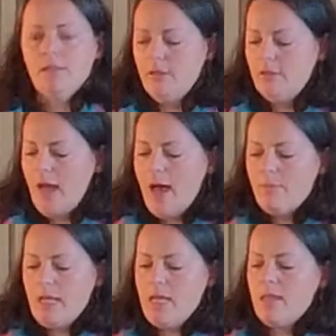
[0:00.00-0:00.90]
does not
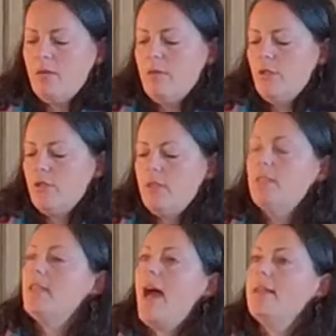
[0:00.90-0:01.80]
mean that we should
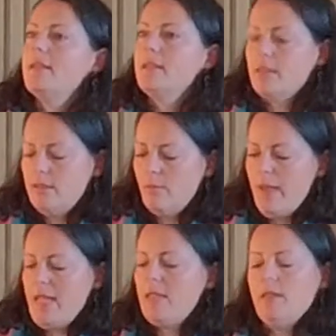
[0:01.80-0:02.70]
silence
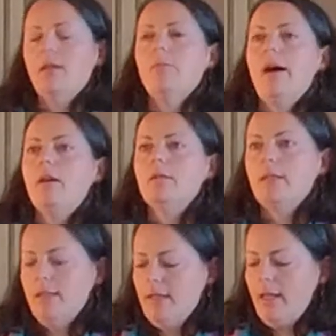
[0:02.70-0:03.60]
debate about
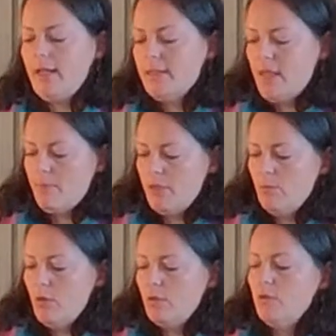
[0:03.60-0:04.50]

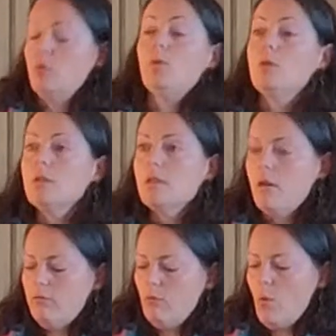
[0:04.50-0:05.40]
acceptable tools
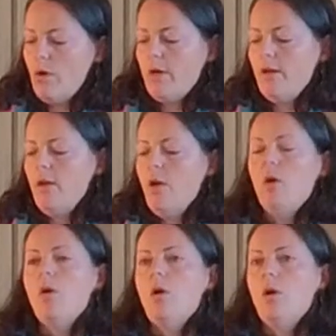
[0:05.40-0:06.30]
of war
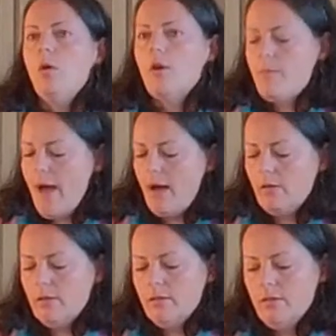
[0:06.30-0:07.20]
or
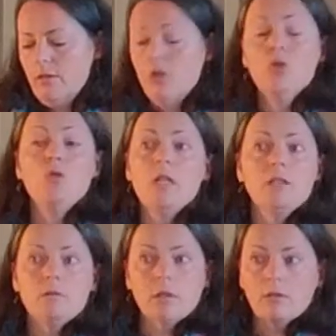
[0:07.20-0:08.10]
about who
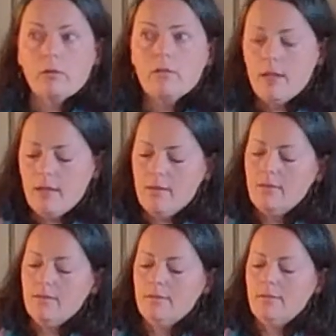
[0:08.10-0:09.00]
is recruited
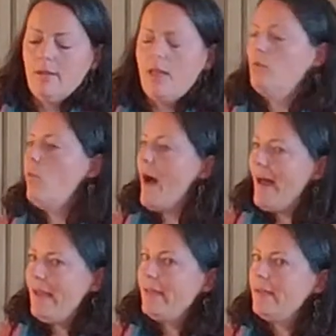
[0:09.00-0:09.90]
and
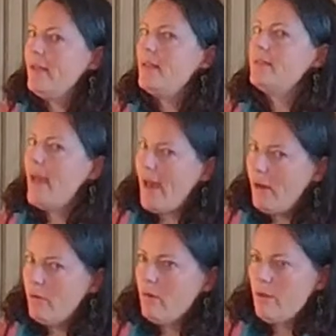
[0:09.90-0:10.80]
why and how.